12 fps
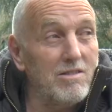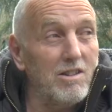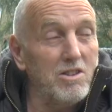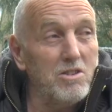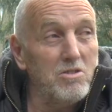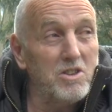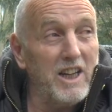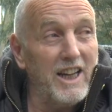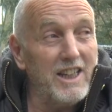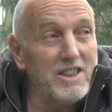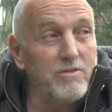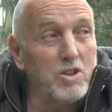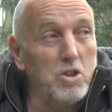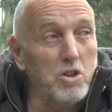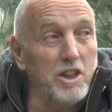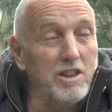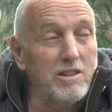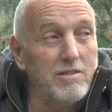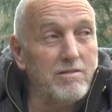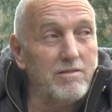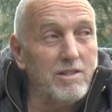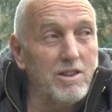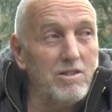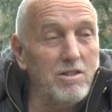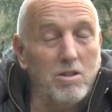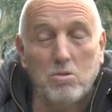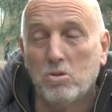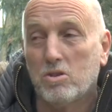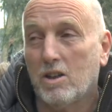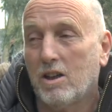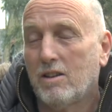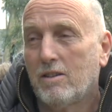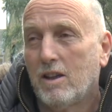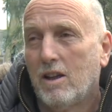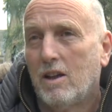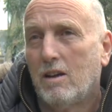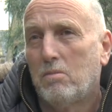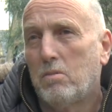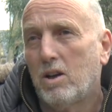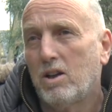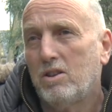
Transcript: I use gas for cooking and hot water, but I